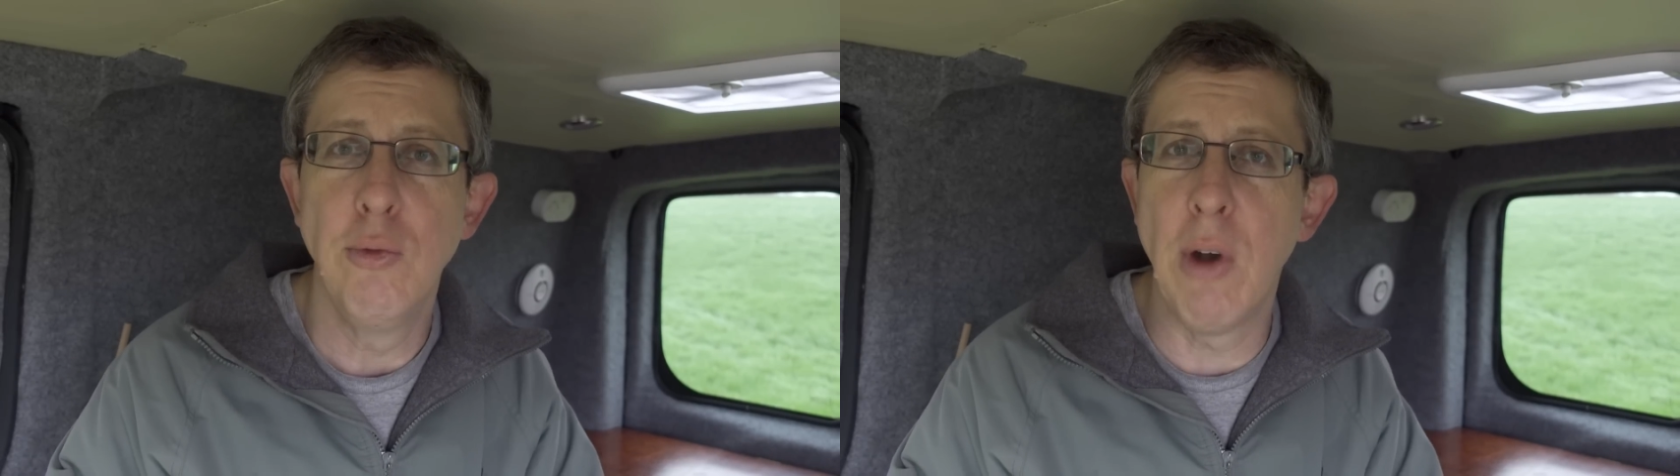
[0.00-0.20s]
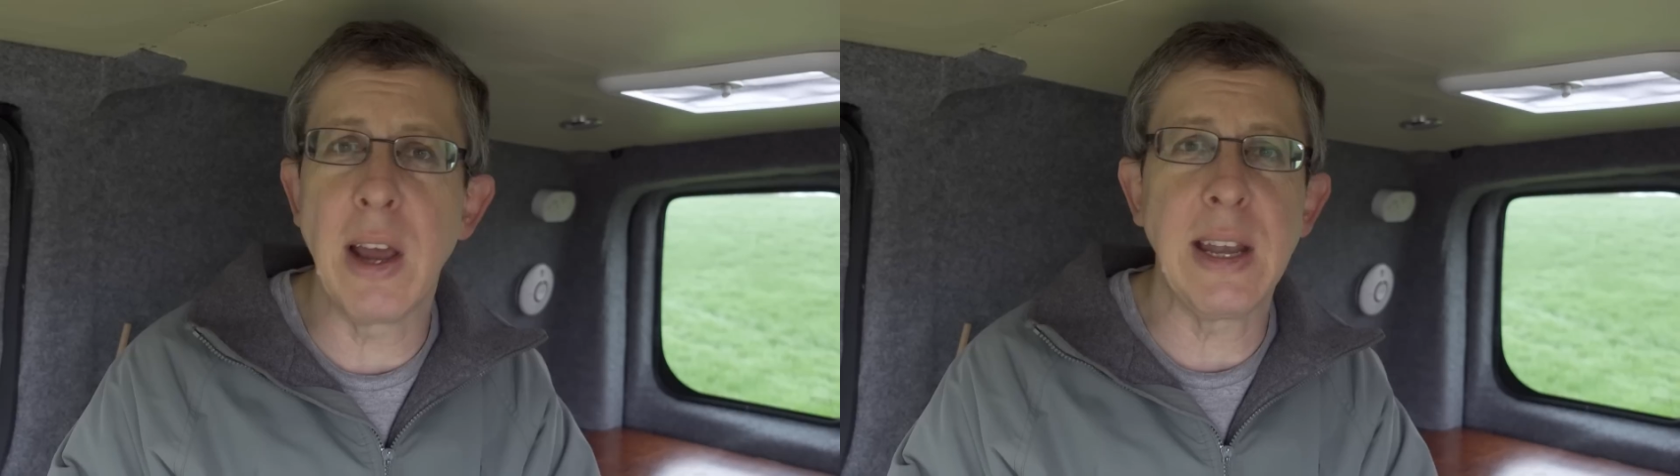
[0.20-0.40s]

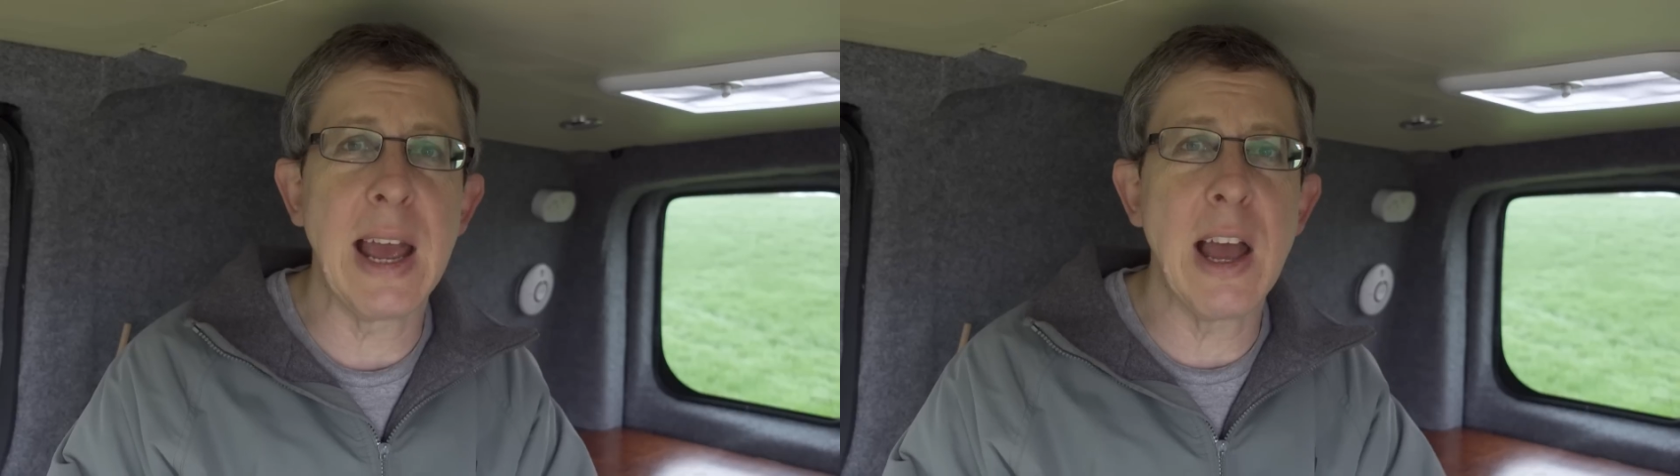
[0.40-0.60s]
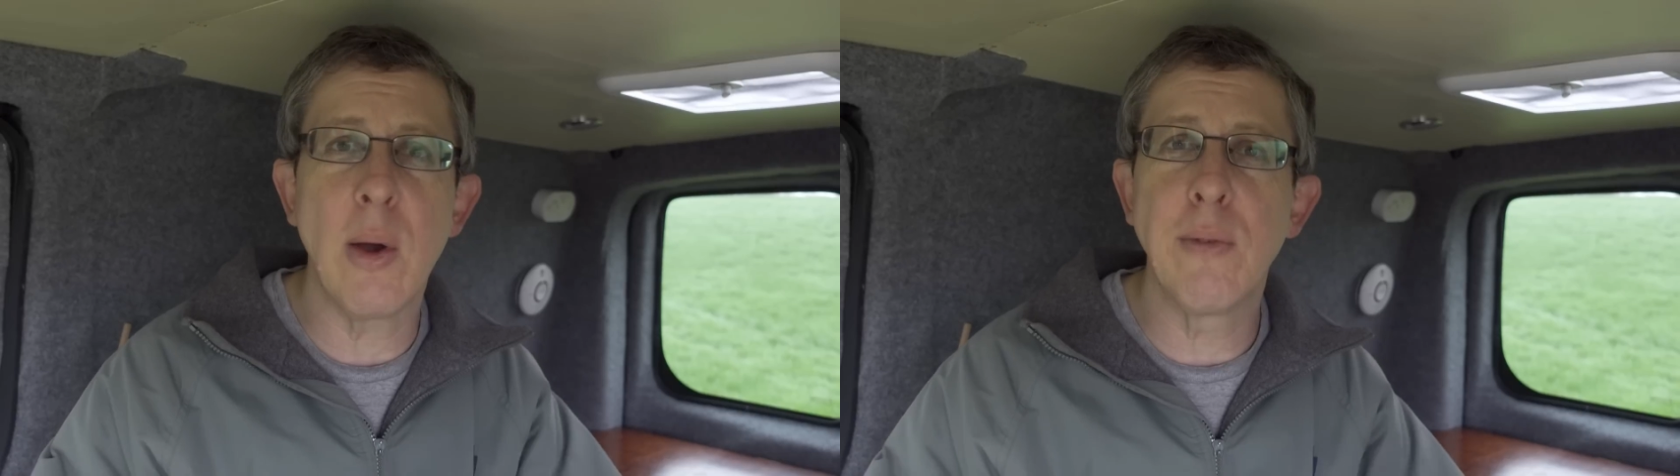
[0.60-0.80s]
right
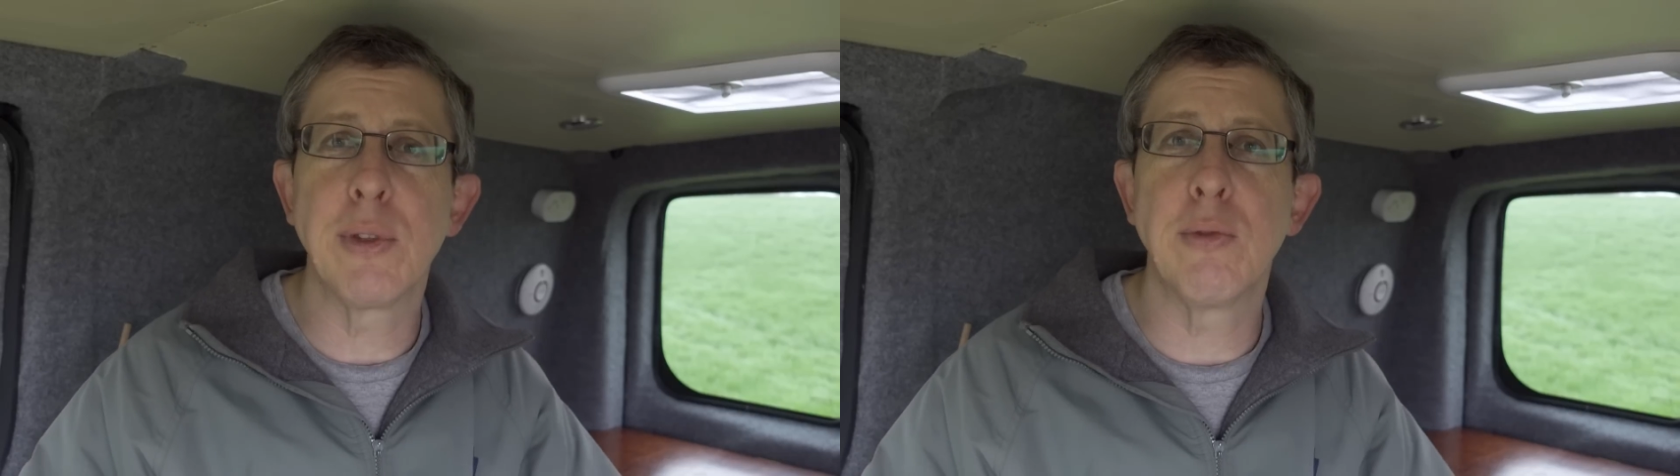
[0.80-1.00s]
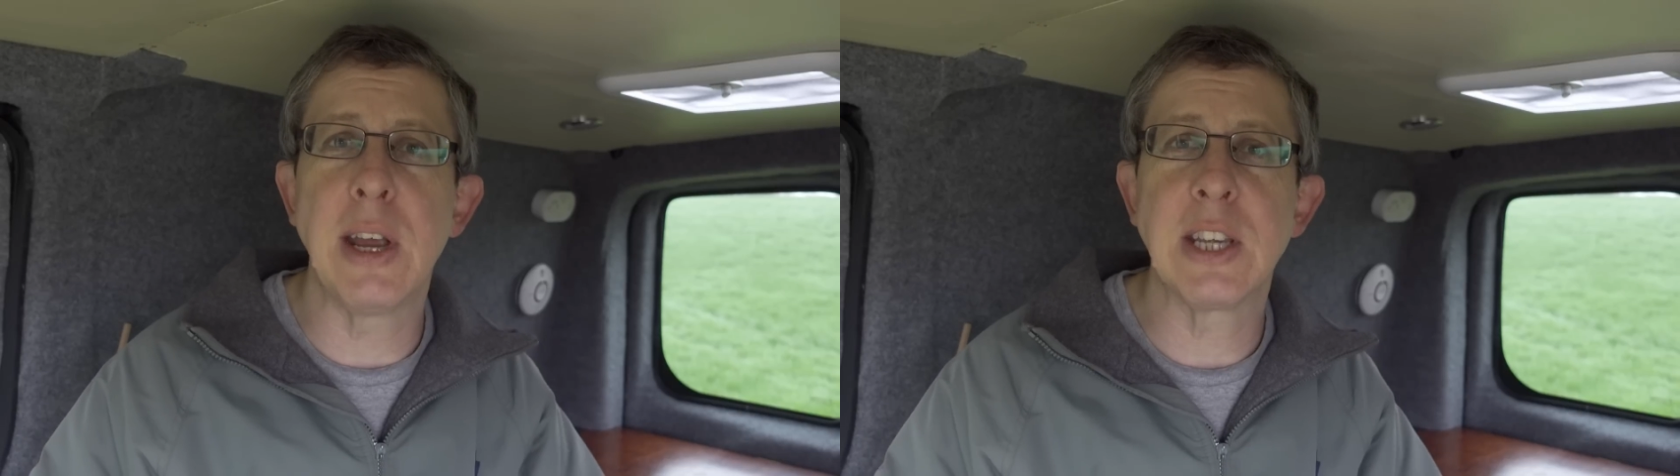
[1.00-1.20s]
now and for
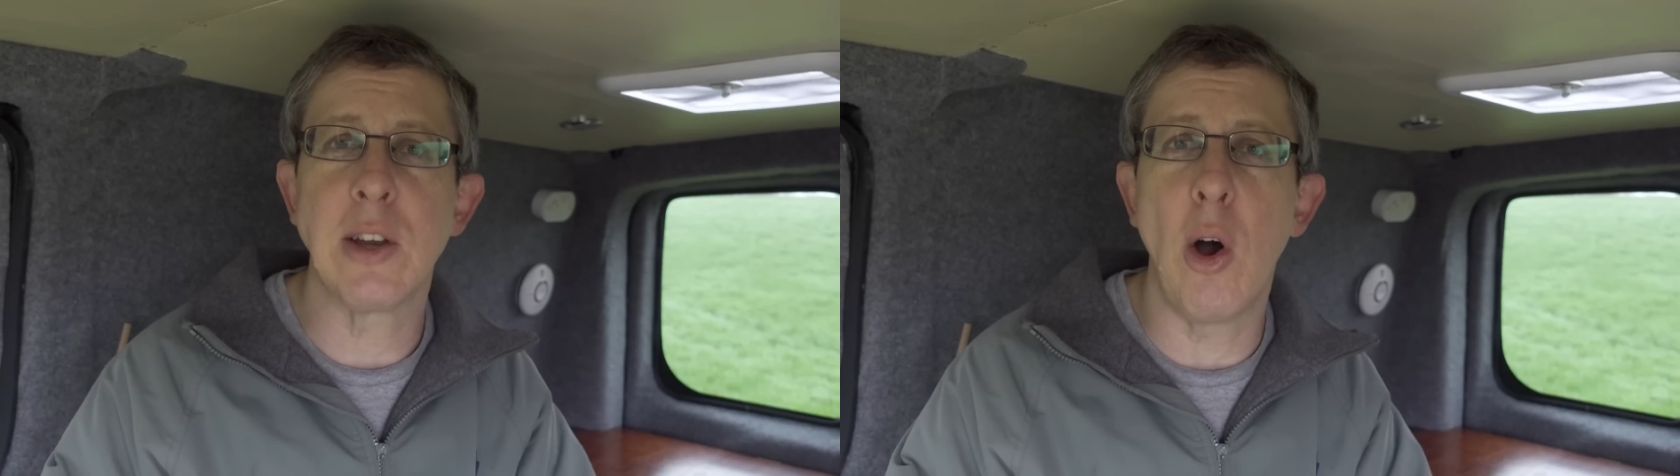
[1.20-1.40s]
the rest